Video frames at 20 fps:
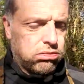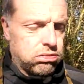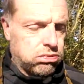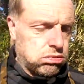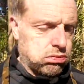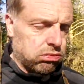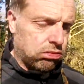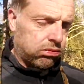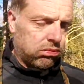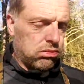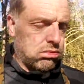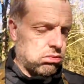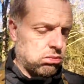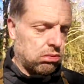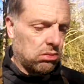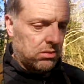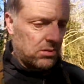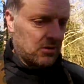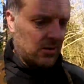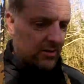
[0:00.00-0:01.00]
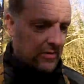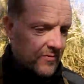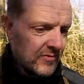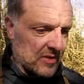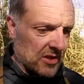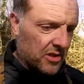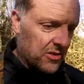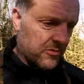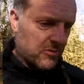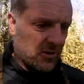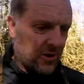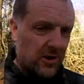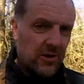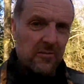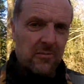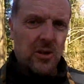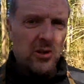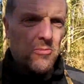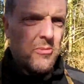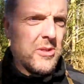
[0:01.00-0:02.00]
not a very good one at
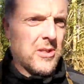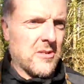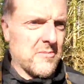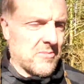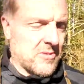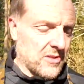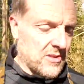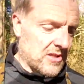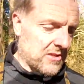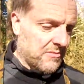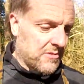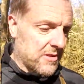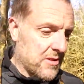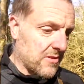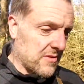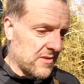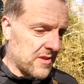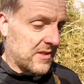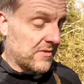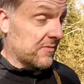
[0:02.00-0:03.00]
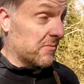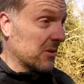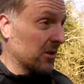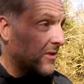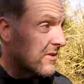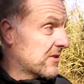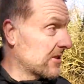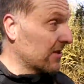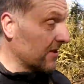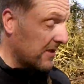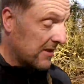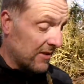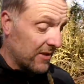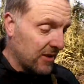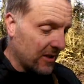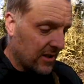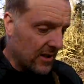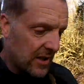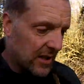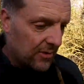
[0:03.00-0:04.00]
the moment, but there we are, never mind.
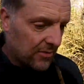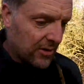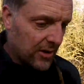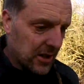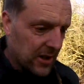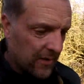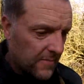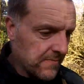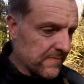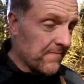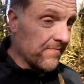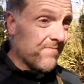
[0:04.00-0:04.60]
Right,